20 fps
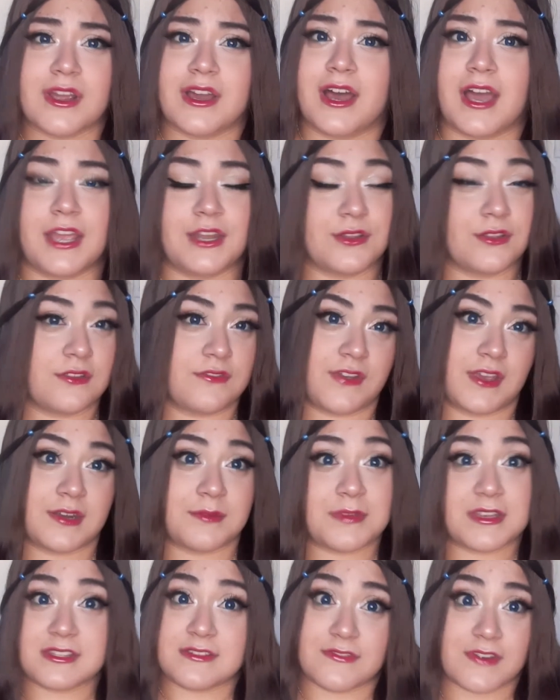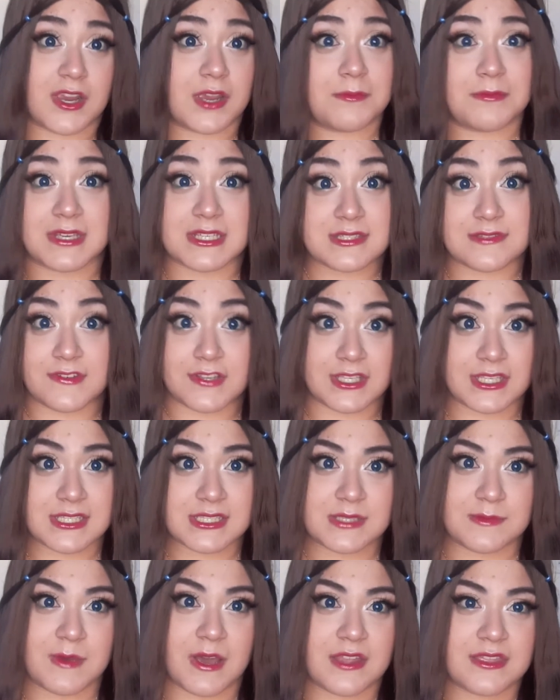I know the fandom has a very mixed
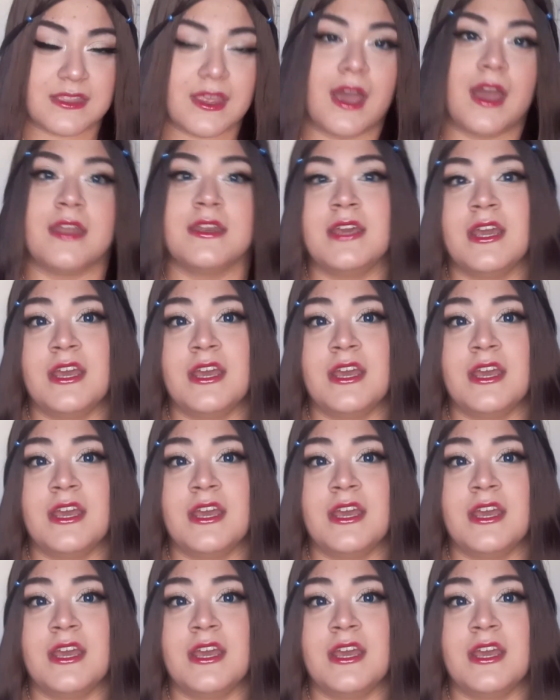feelings about that.